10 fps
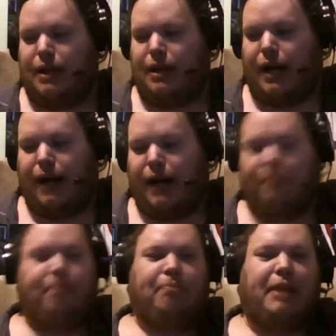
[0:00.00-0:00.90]
I've
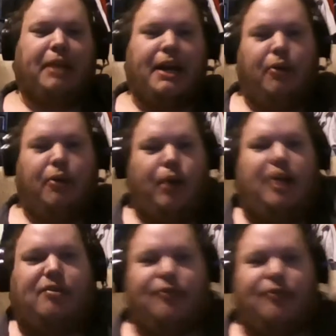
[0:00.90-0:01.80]
been in a
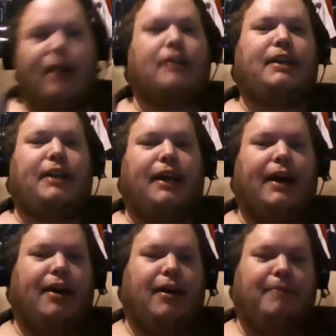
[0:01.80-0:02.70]
weird funk.
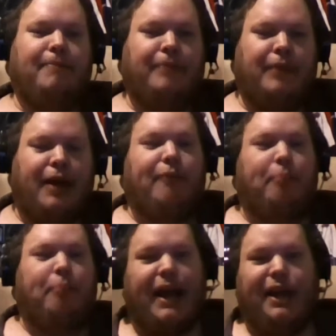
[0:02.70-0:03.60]
I have
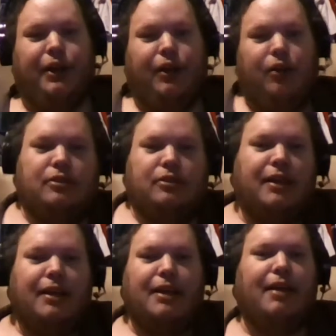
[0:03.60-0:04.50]
bad news.
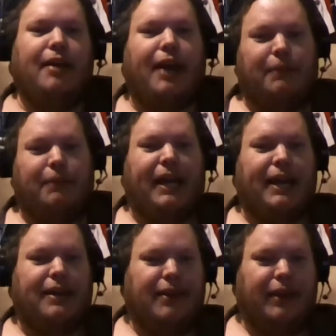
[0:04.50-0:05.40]
At the
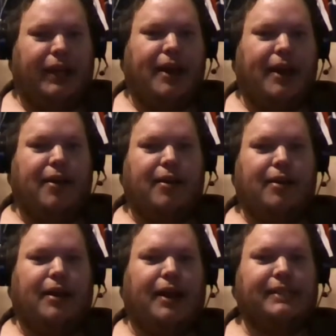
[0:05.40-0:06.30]
beginning of the
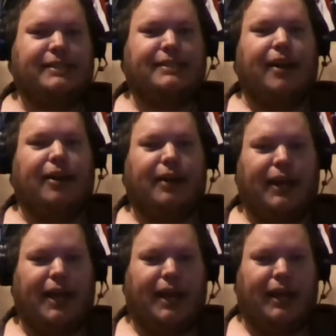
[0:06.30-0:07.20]
year, I started
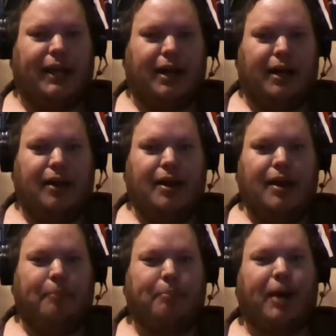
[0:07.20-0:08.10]
a
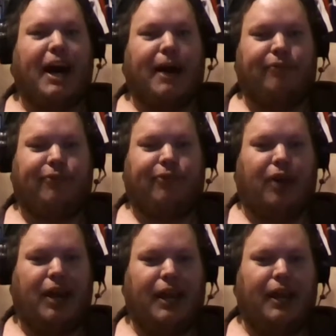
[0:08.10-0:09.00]
pop
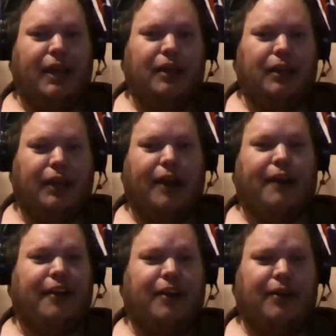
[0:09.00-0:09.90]
free
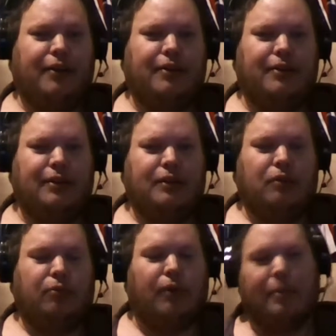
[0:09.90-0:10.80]
year.
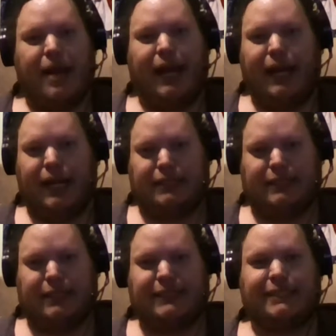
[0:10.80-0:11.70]
Well, I made it
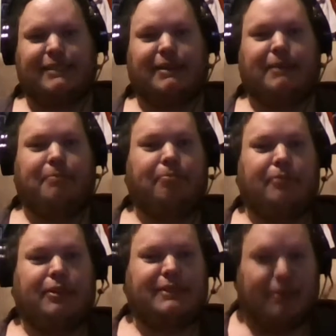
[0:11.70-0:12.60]
to
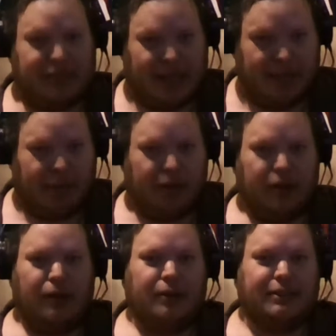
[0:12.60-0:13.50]
September.
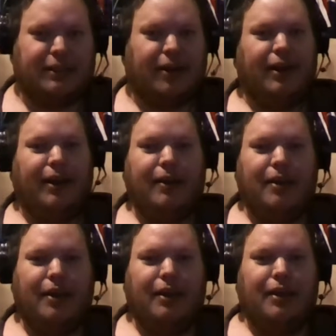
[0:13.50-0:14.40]
Sorry.
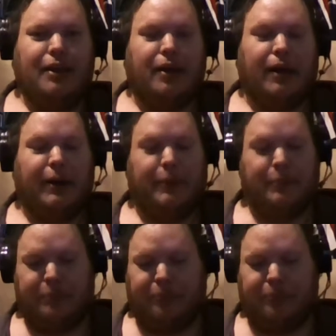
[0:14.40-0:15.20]
Um,